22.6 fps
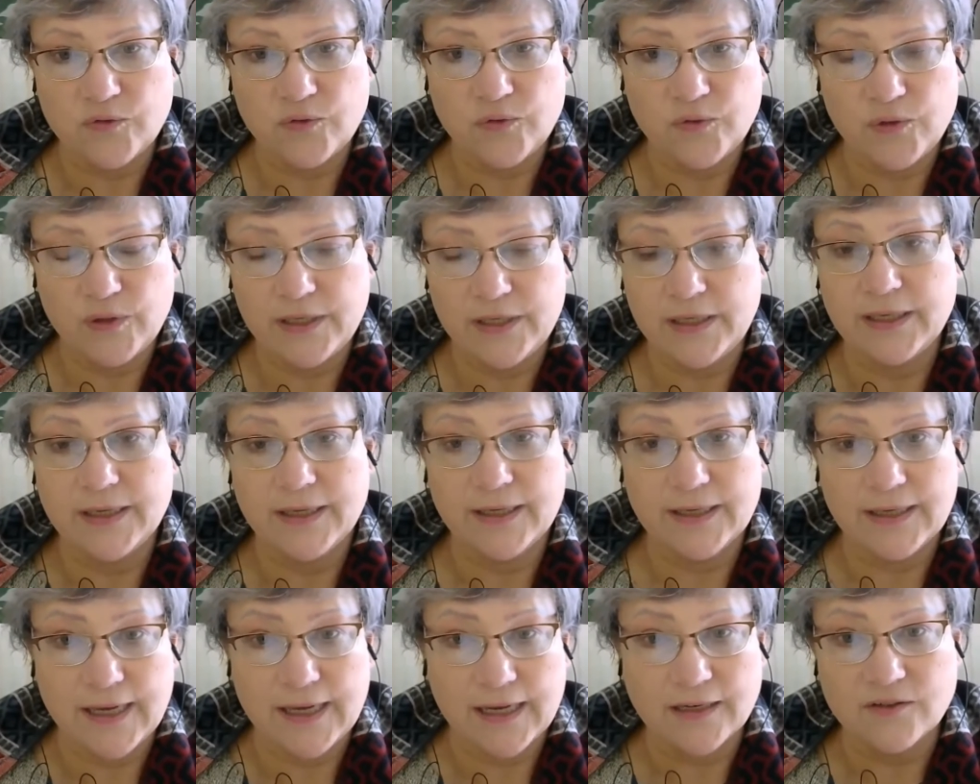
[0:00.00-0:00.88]
truly
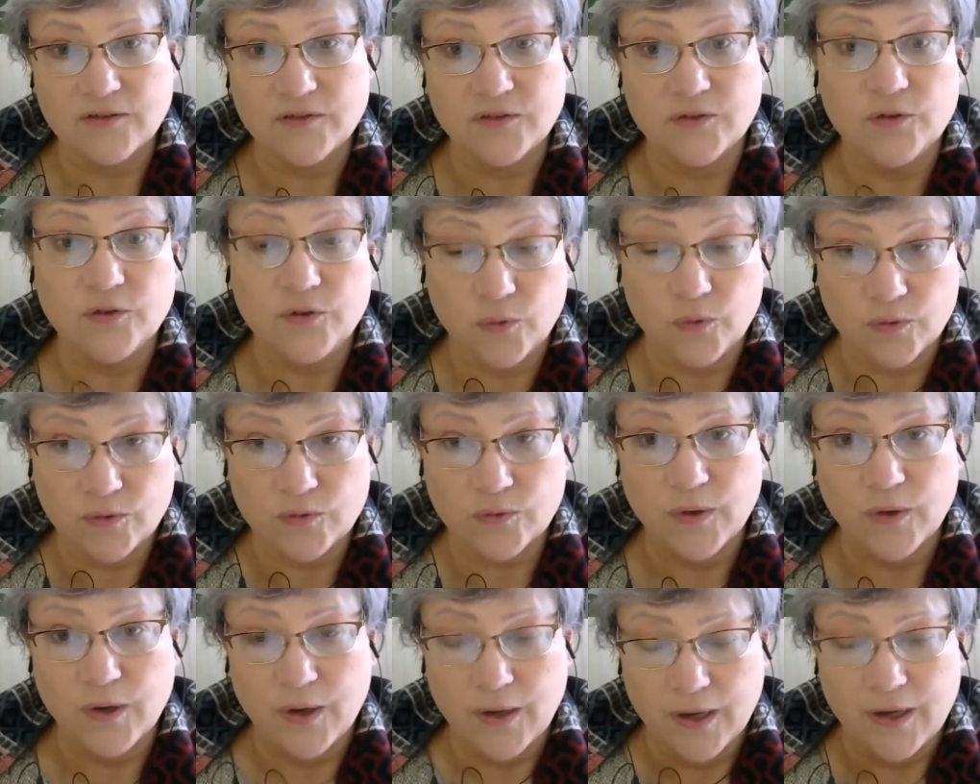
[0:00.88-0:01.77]
connect to
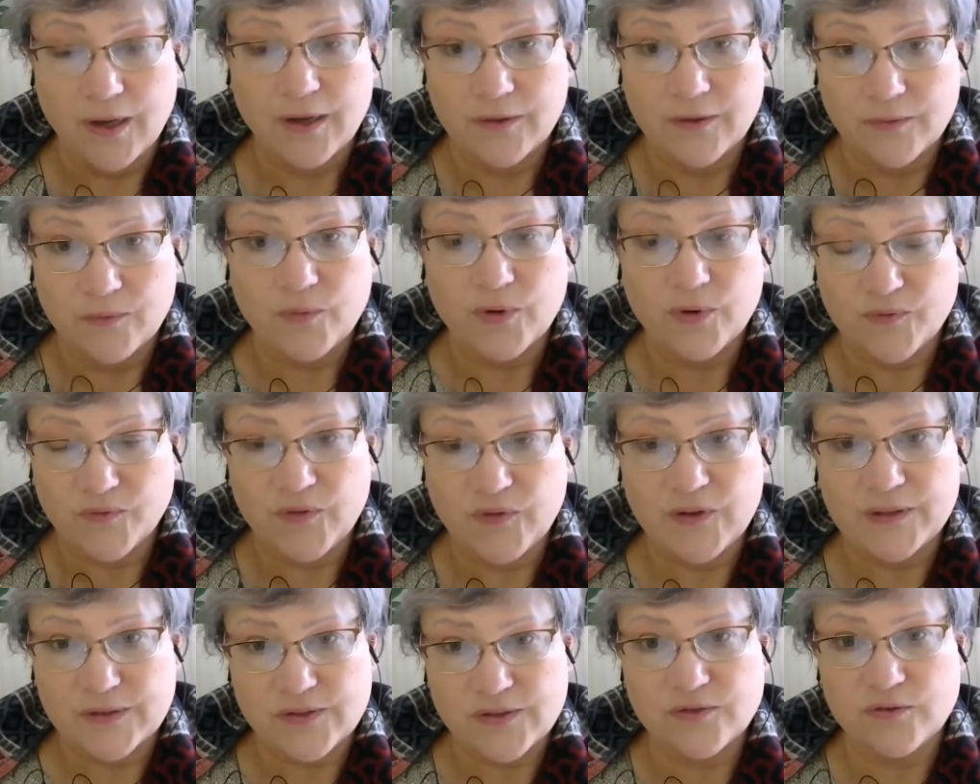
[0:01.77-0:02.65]
what
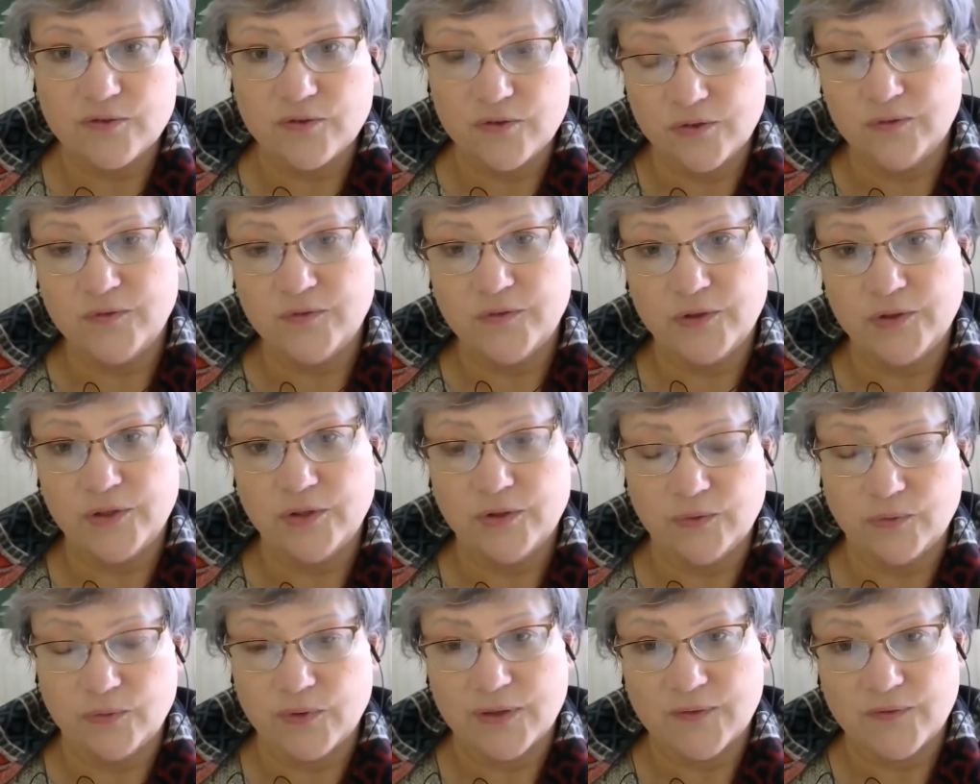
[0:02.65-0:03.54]
feels true for
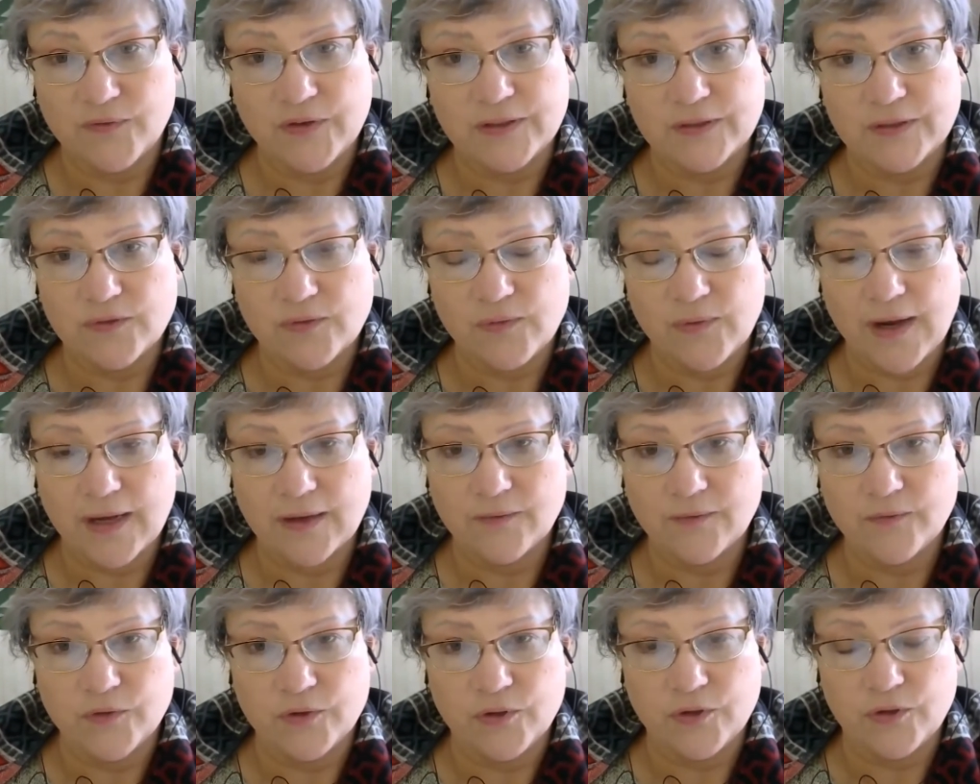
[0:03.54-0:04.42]
you, what feels right
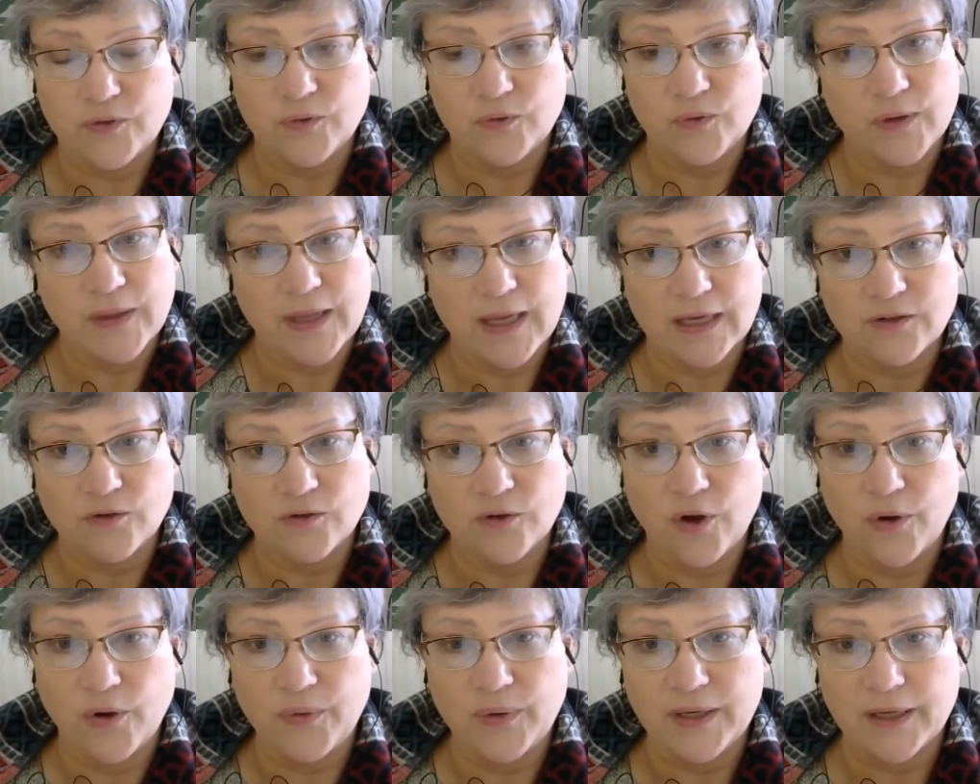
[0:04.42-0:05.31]
for you, that
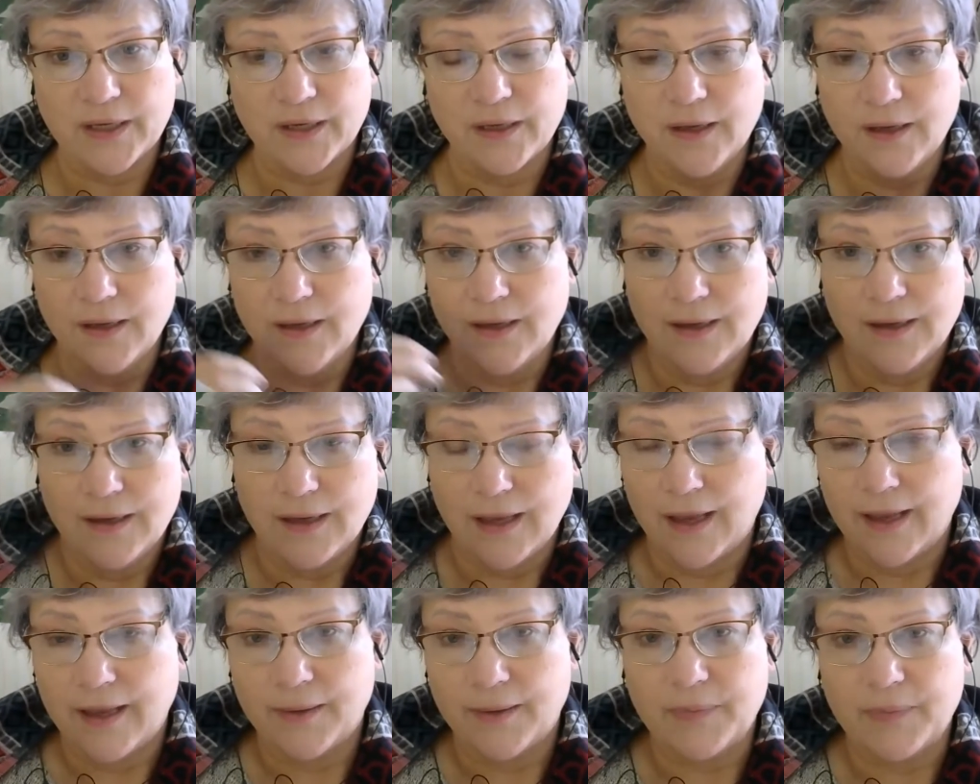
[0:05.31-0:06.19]
knowing.
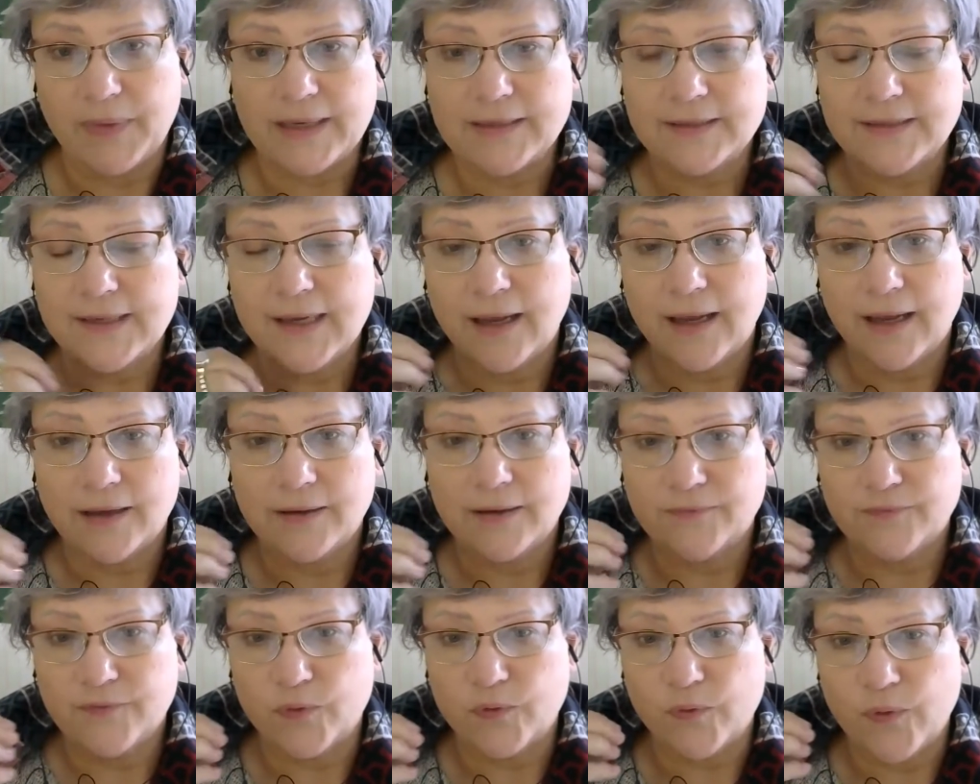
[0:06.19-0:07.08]
That's
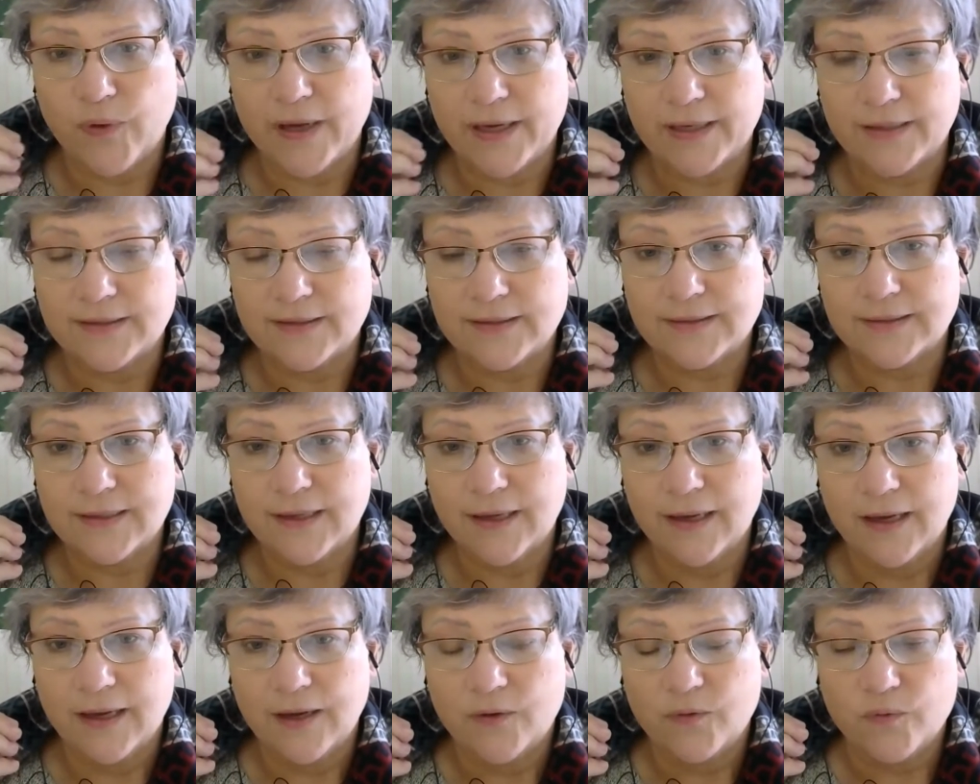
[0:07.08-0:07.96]
how I've always
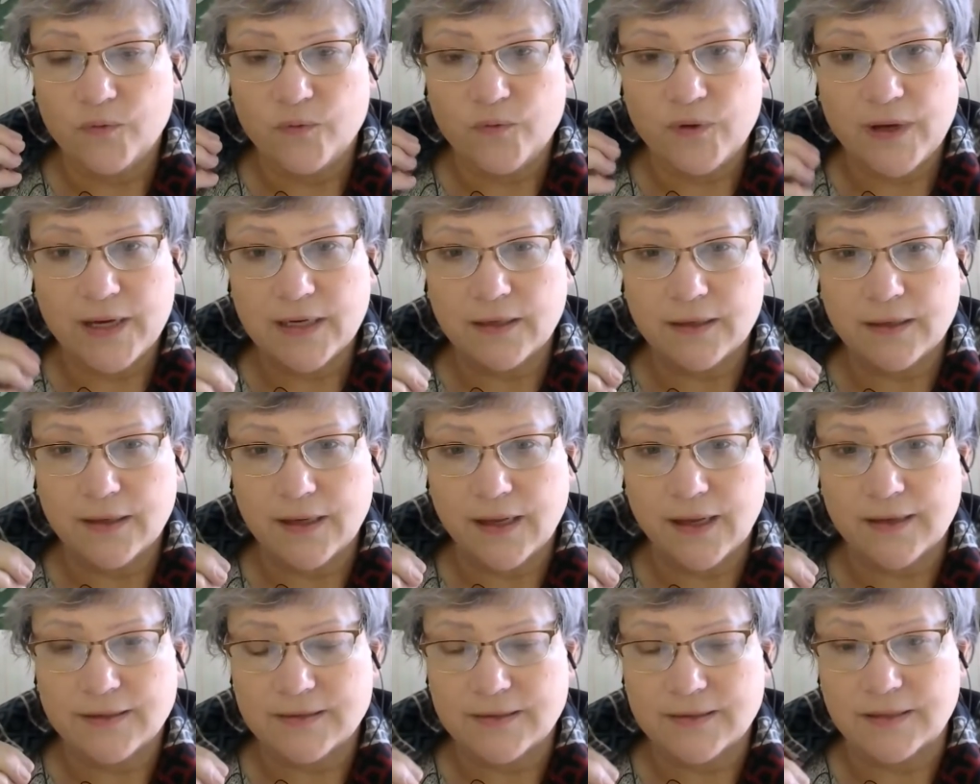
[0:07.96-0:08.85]

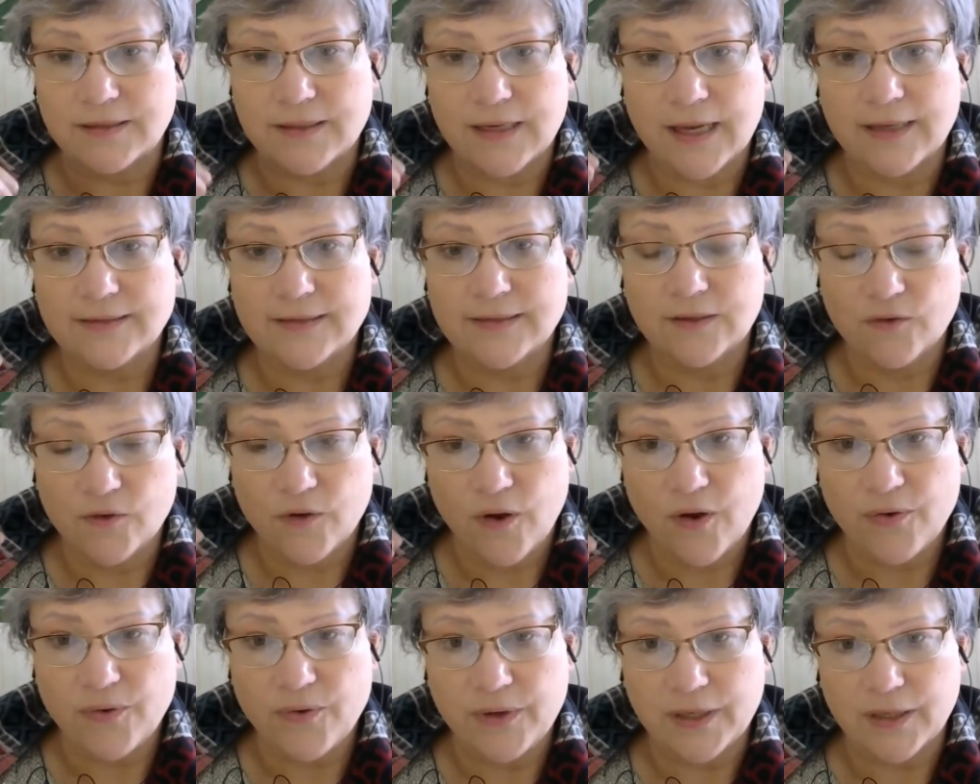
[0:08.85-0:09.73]
recognized it, as a
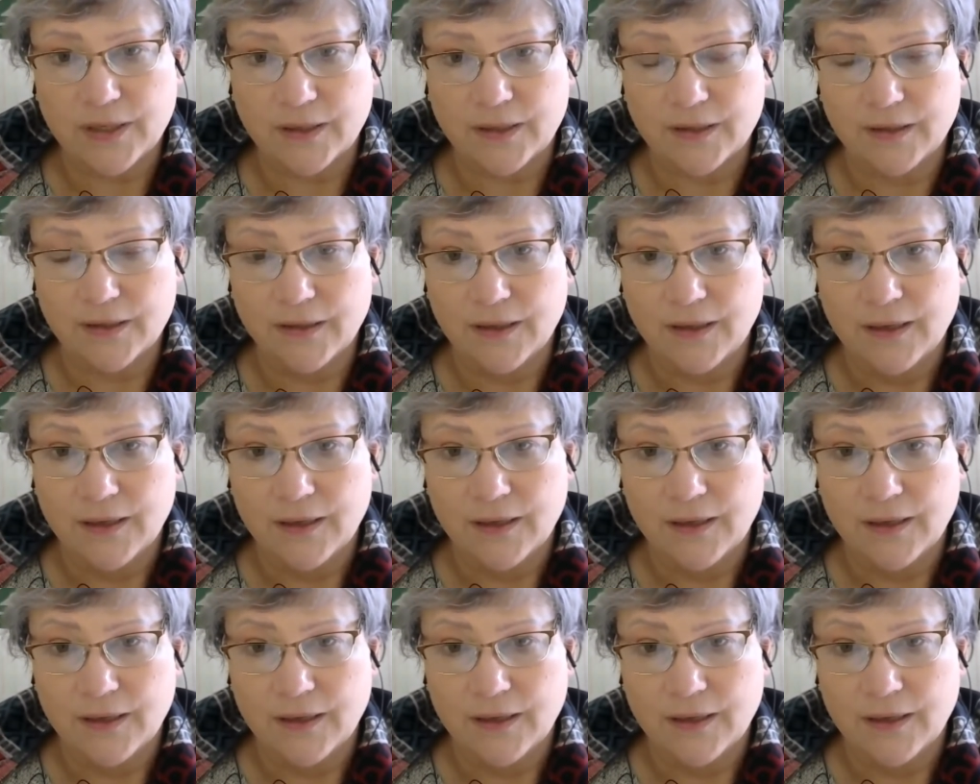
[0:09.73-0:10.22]
knowing.